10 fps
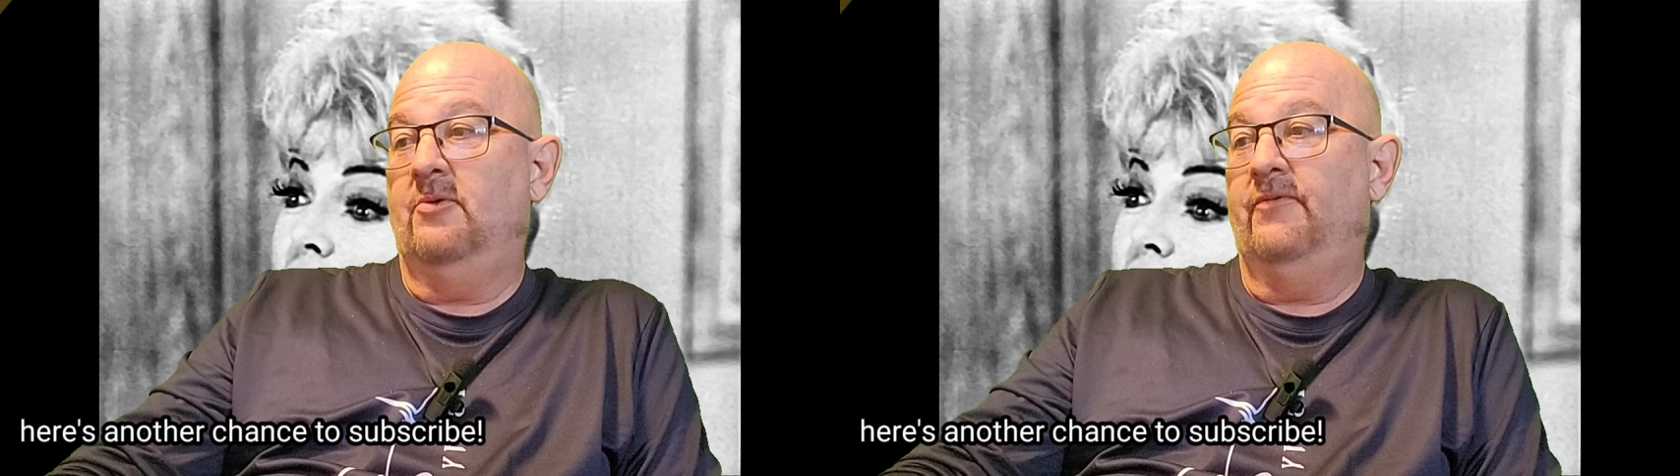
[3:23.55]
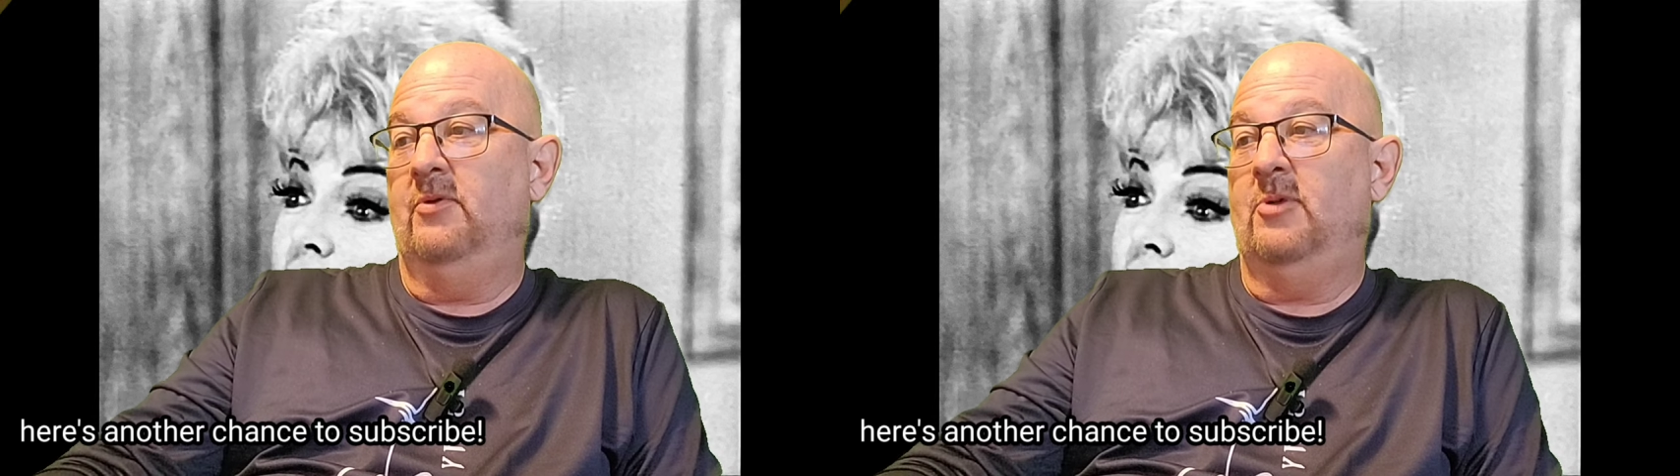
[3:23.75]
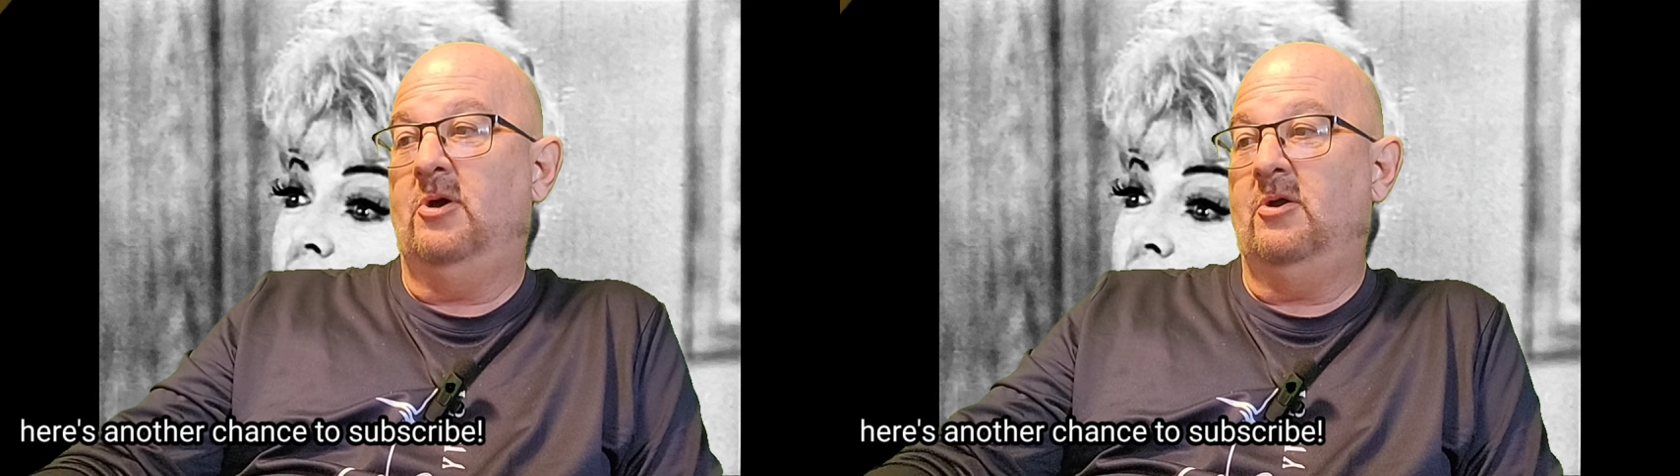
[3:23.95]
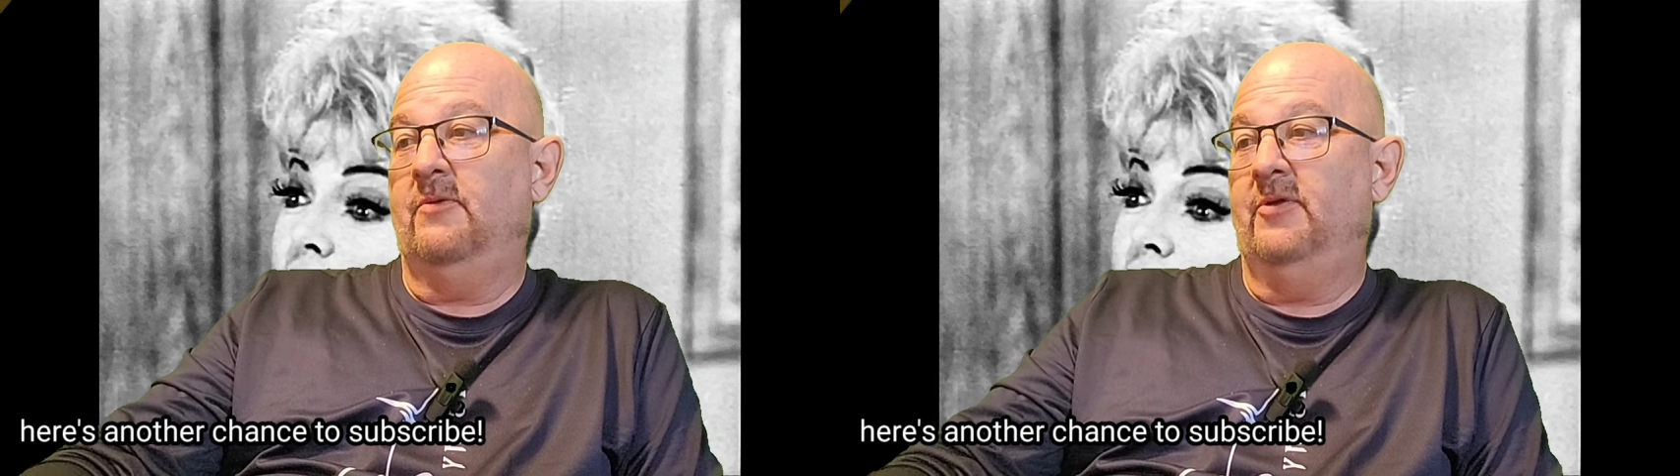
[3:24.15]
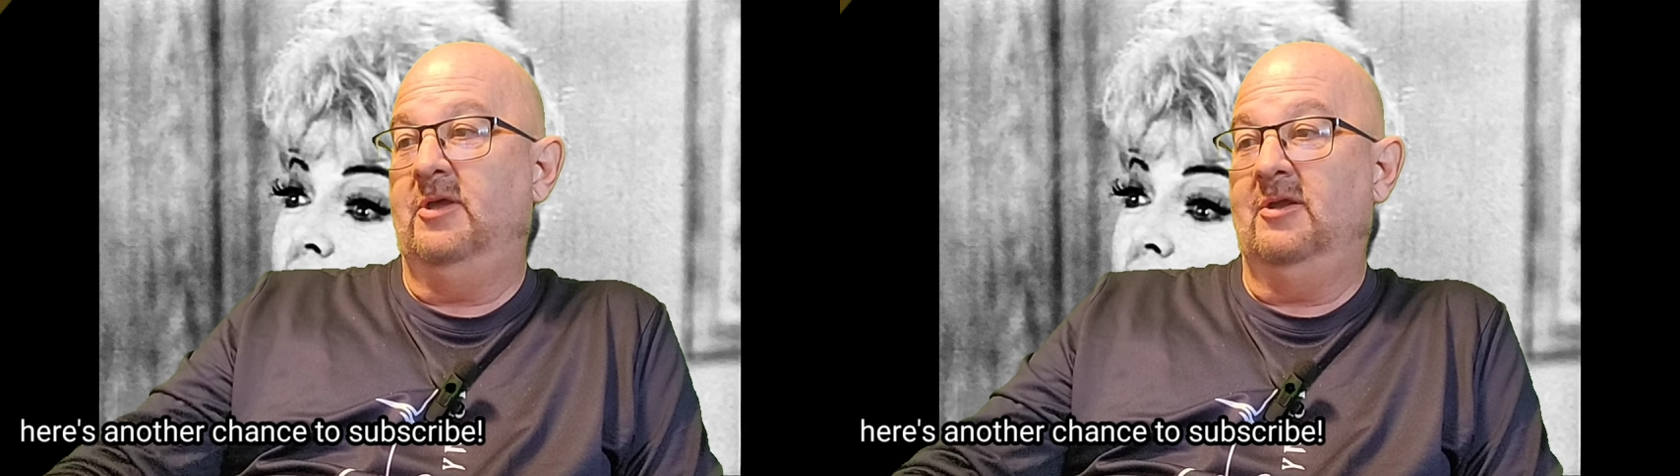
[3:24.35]
her
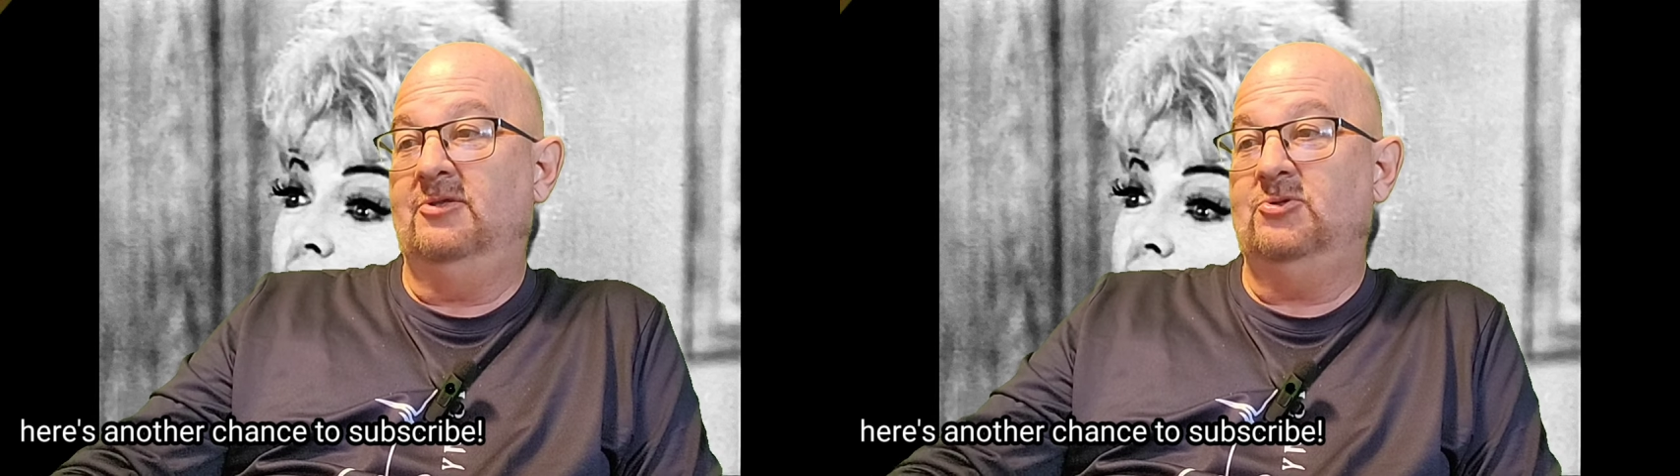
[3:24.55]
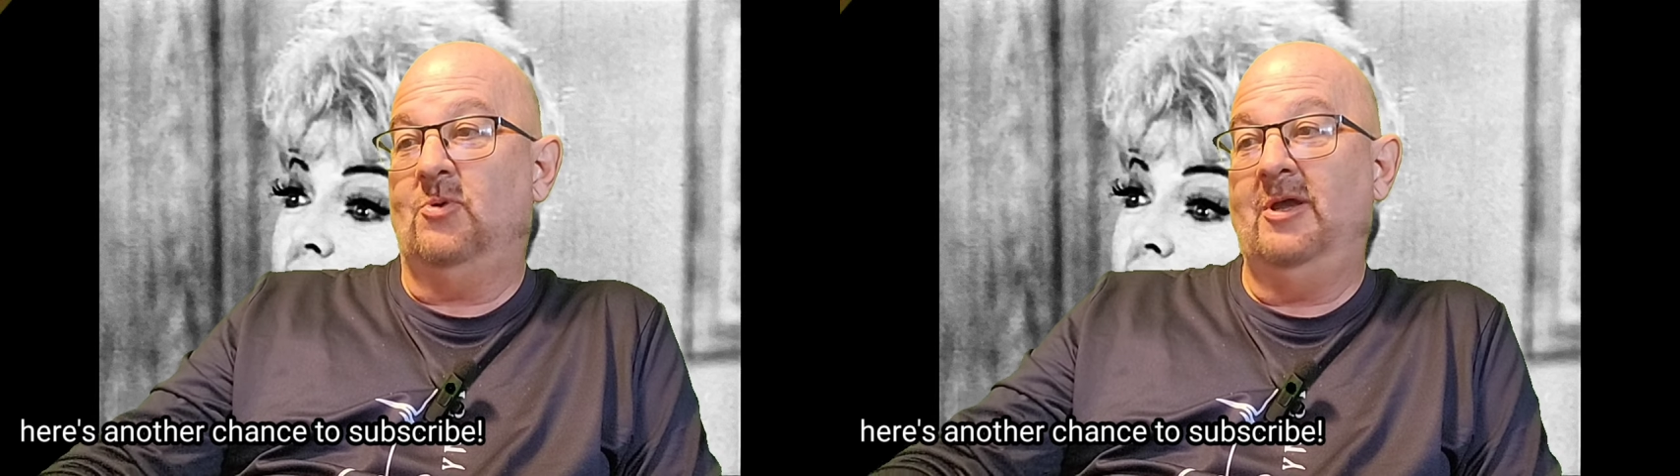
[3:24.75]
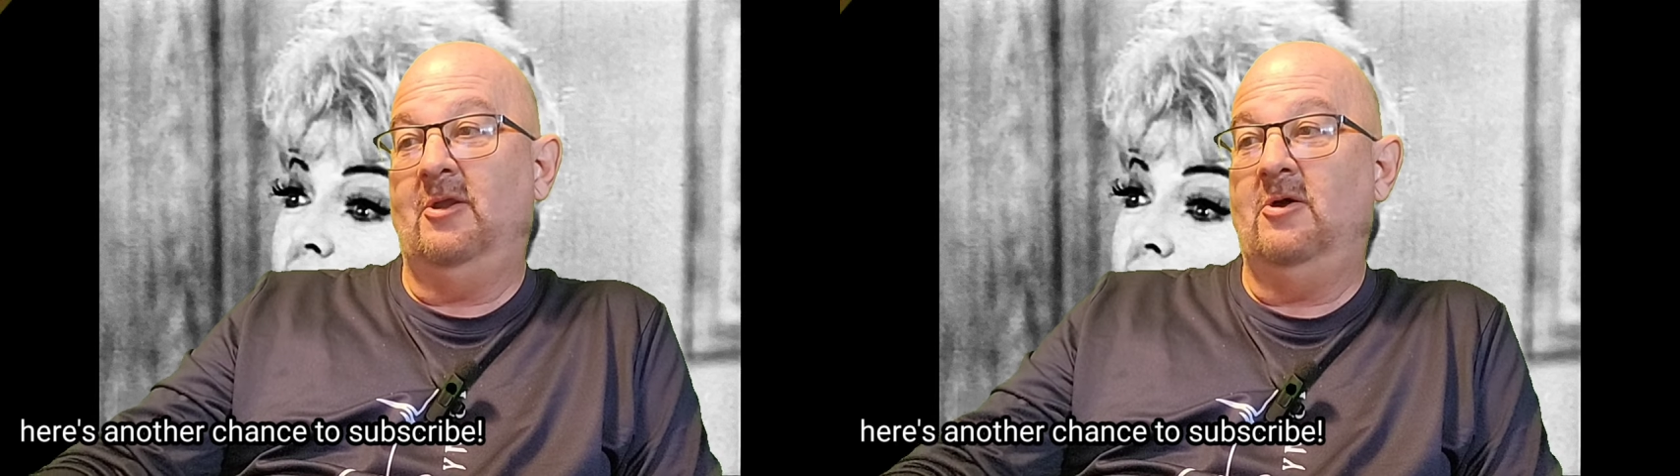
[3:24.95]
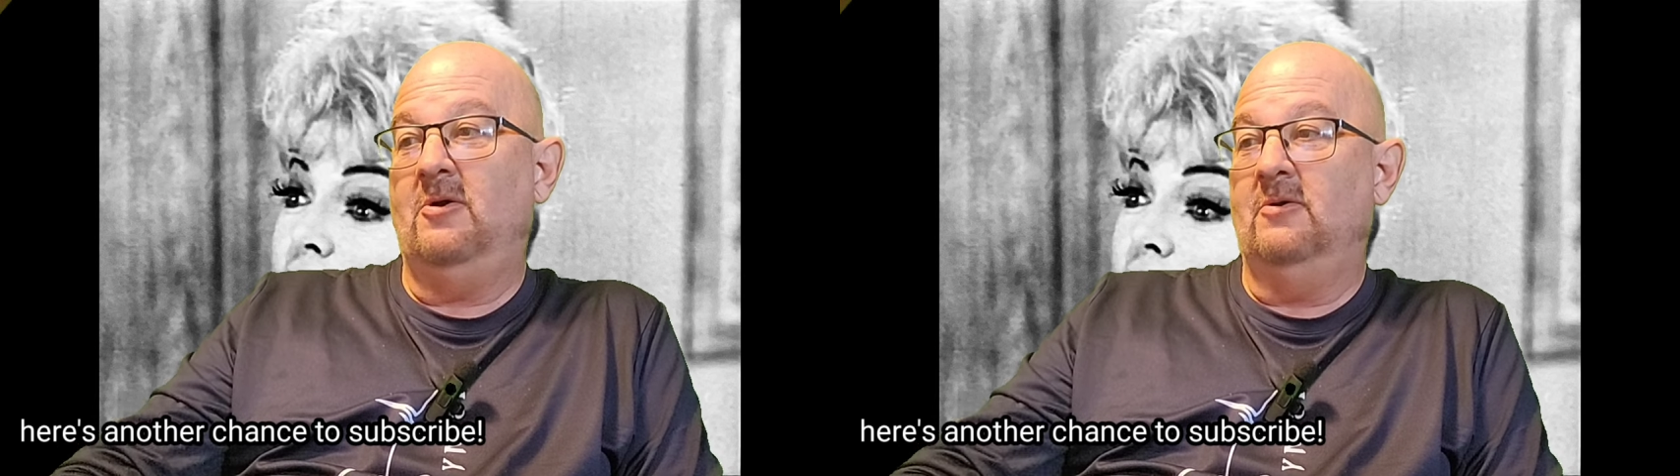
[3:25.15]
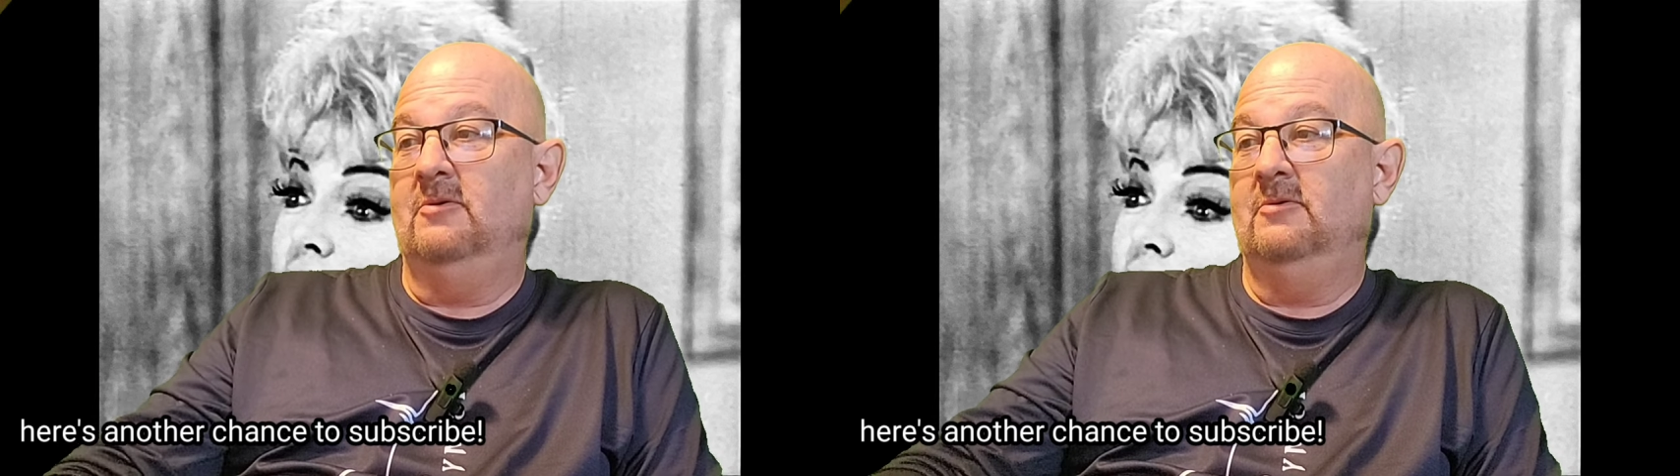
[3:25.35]
filmography, and it's quite
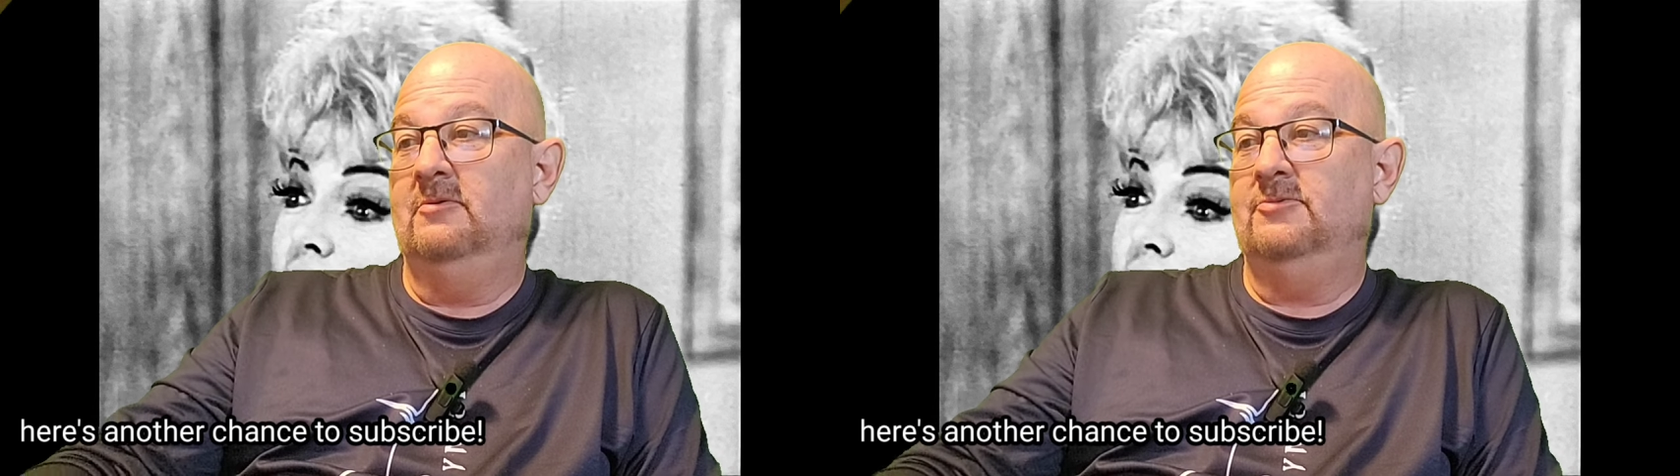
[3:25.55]
long.